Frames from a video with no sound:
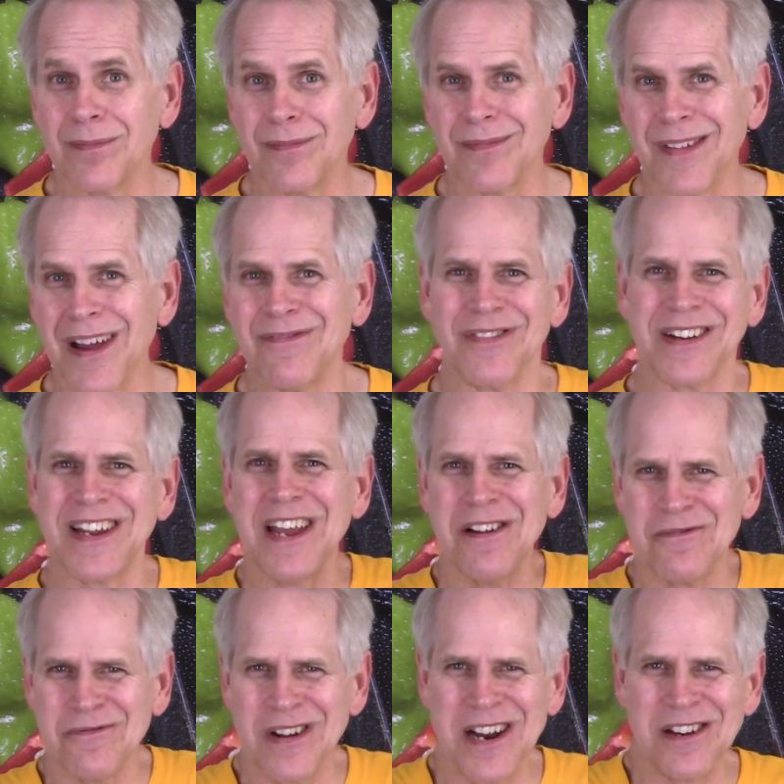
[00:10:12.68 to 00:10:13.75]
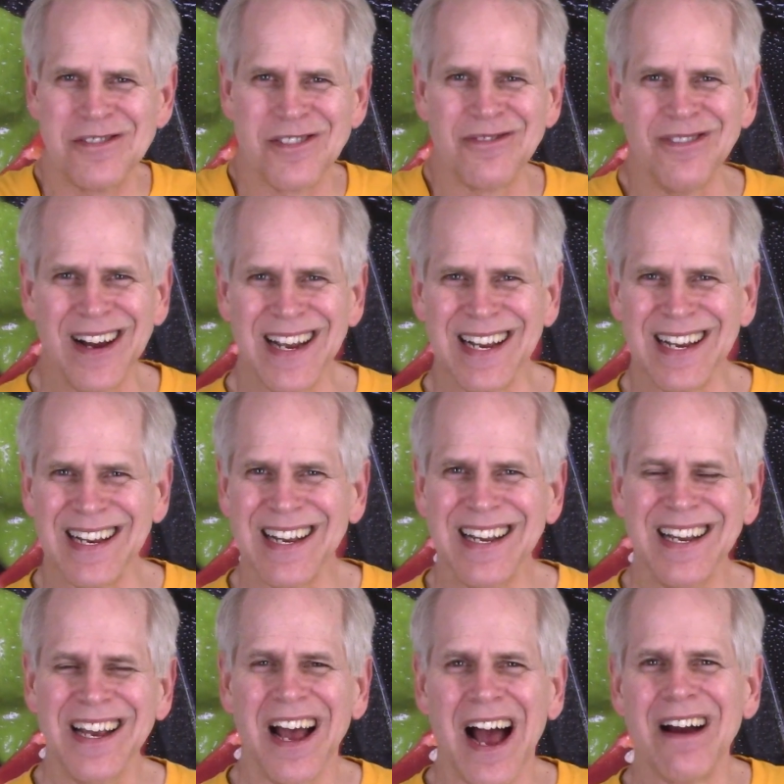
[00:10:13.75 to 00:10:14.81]
I forget which way,
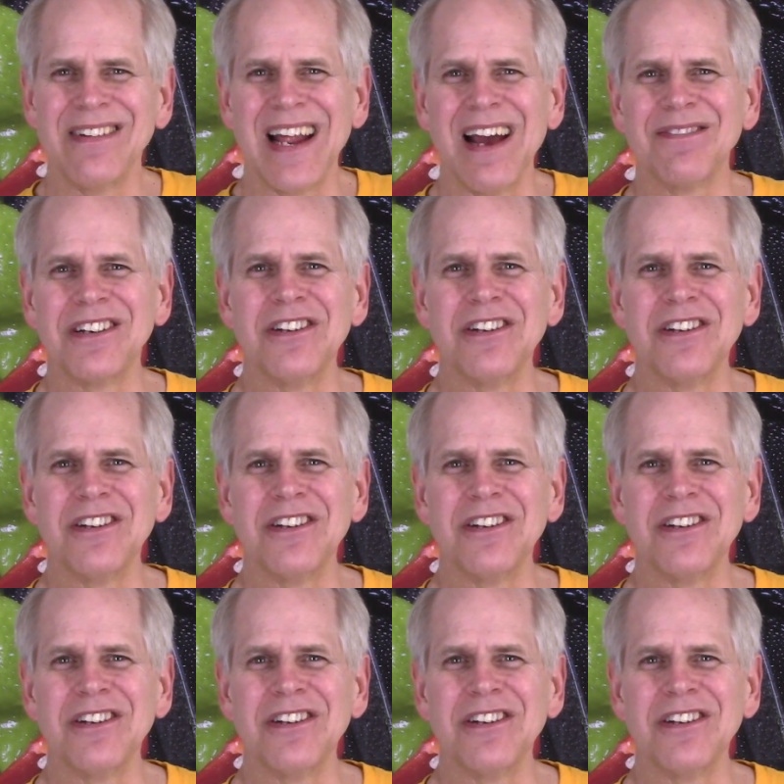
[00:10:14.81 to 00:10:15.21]
I would have